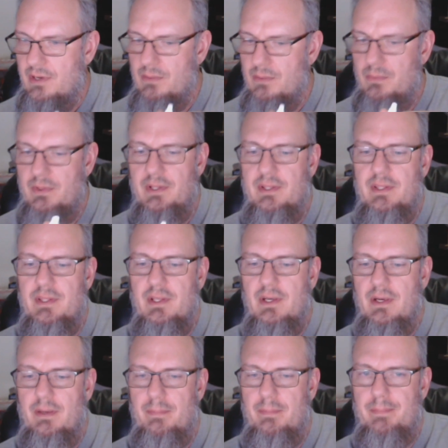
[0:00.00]
with
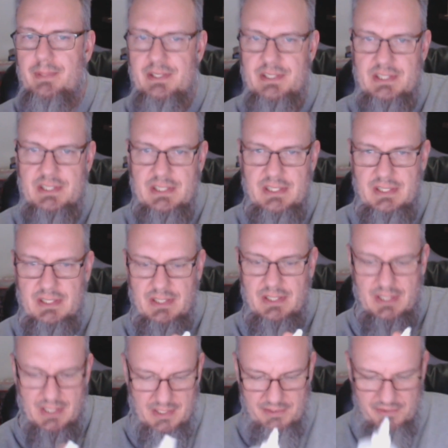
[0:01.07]
PG.
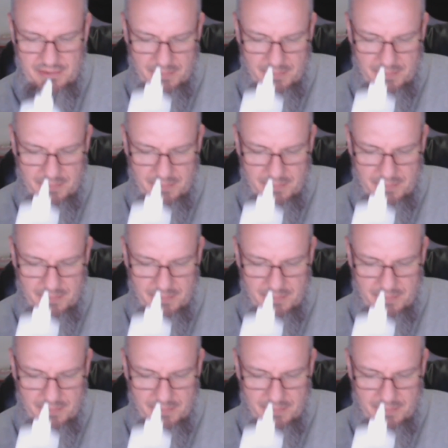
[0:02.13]
I just